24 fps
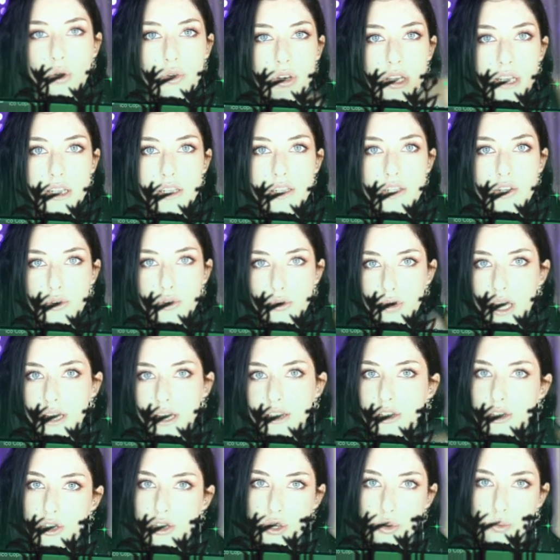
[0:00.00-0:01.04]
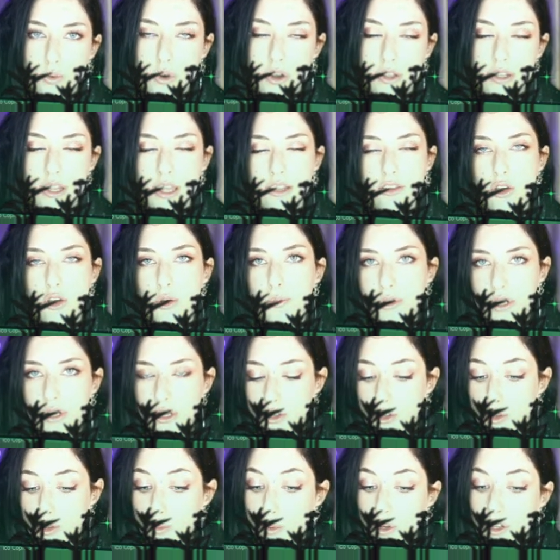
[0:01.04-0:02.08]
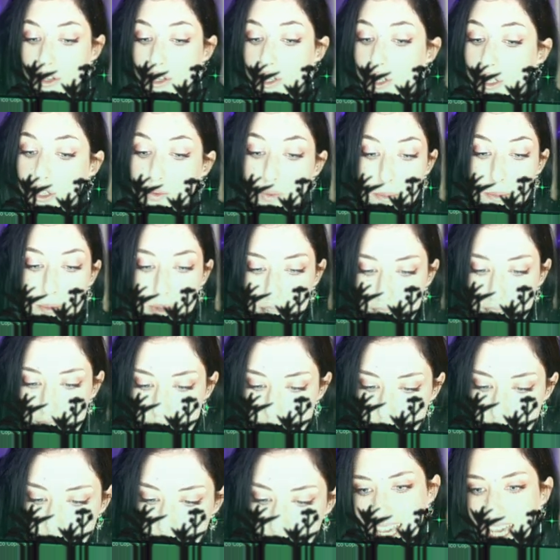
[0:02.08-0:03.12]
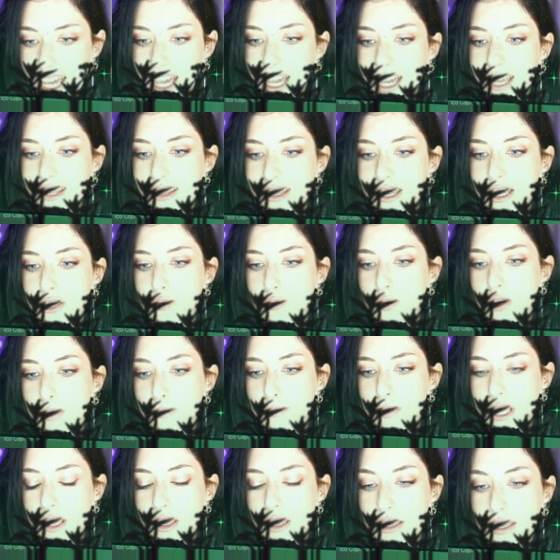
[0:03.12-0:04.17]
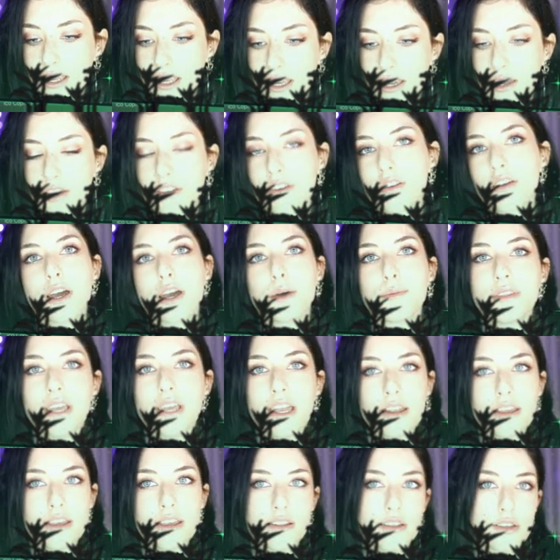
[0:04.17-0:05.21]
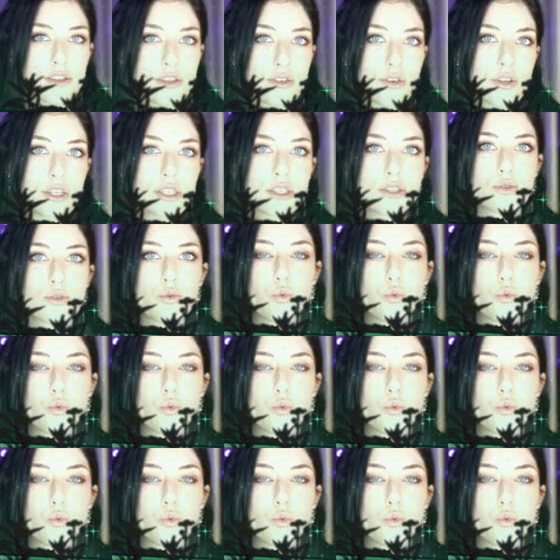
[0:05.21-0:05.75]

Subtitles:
need to create a new one and open a new one, just replace it, and it will be here updated. So it's